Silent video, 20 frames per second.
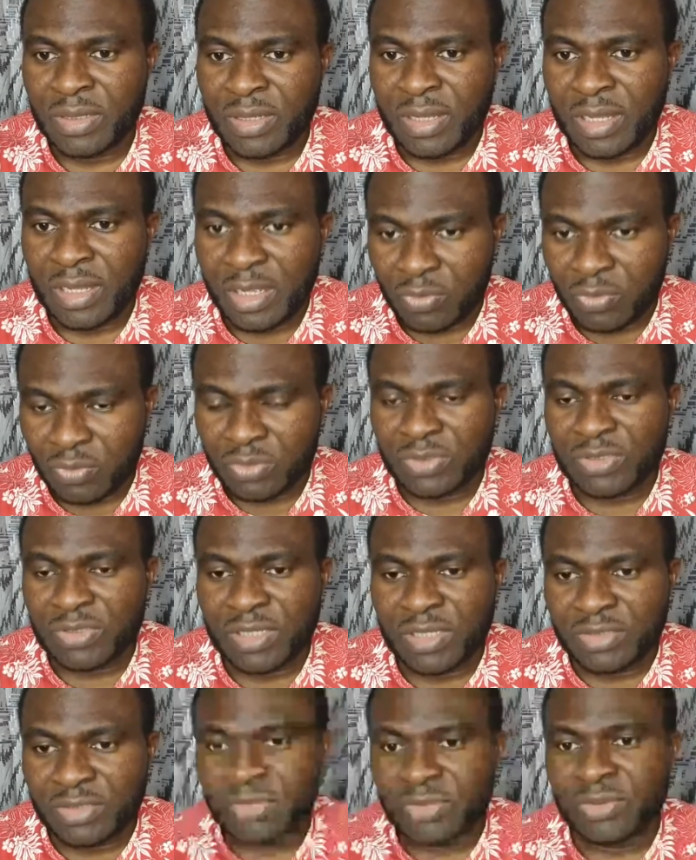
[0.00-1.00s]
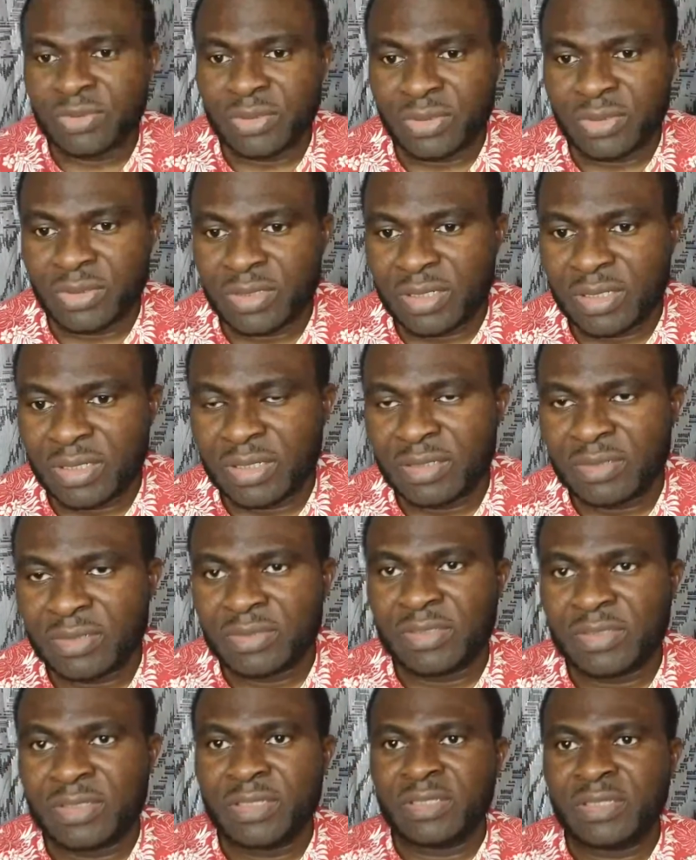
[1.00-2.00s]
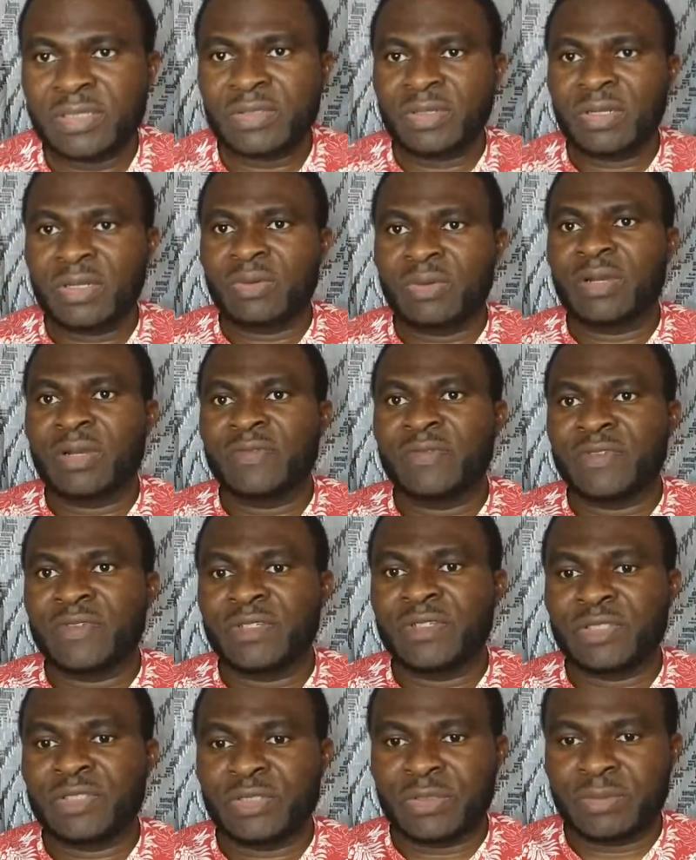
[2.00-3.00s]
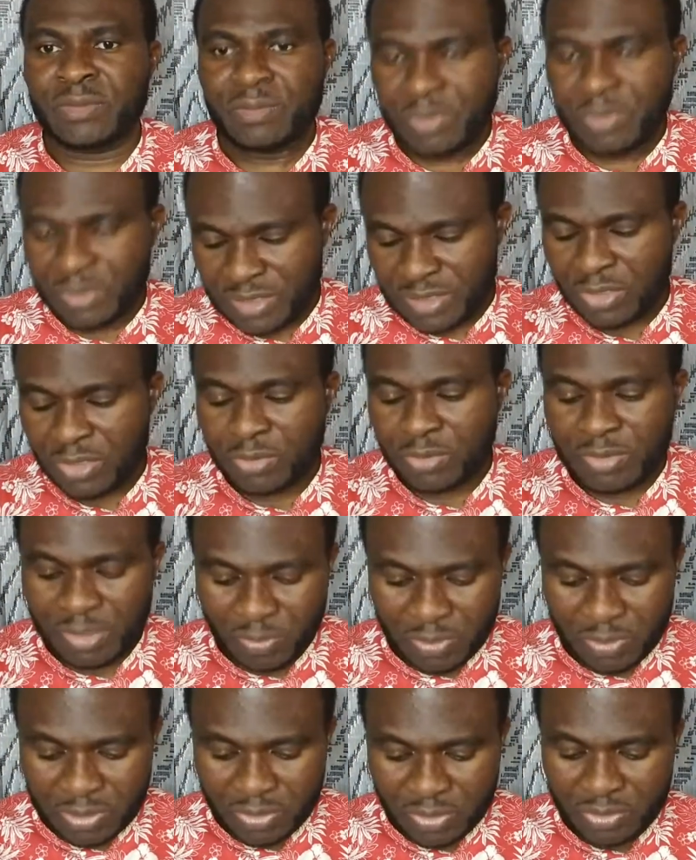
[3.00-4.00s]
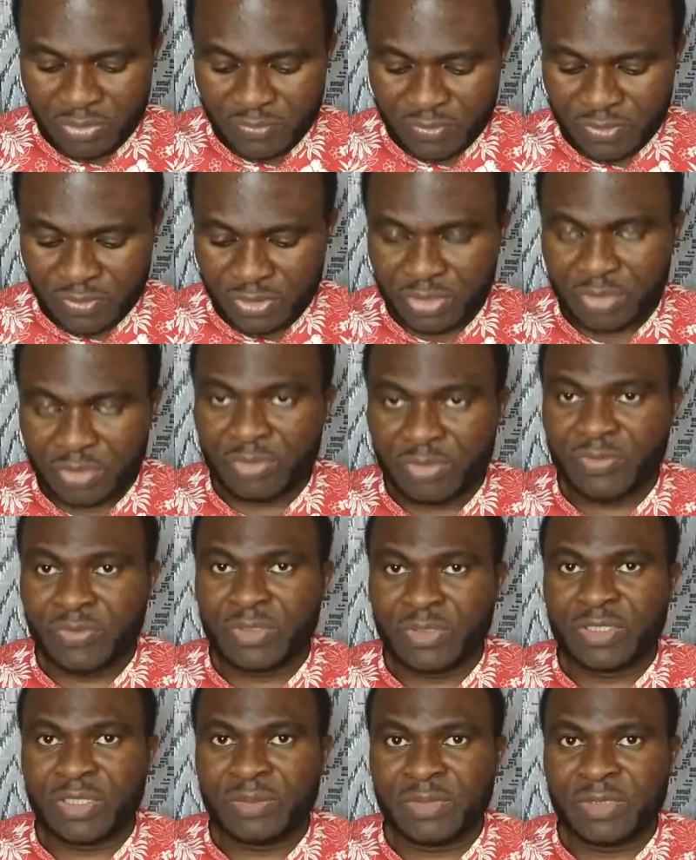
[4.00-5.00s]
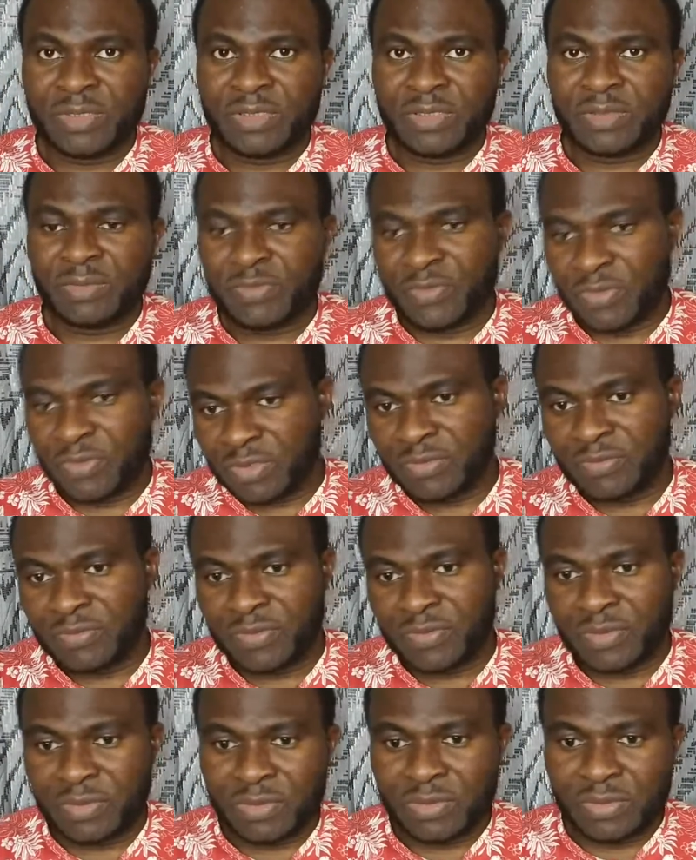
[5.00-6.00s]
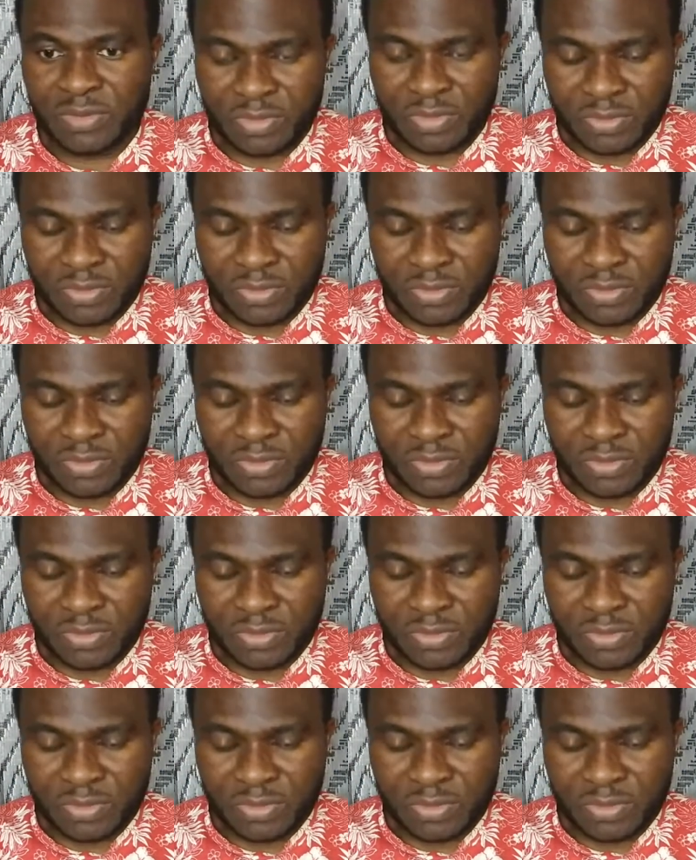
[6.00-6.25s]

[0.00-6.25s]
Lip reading: will send you another link so that we can finish up. But I hope that we are going to finish up before 10 minutes, before the video goes off.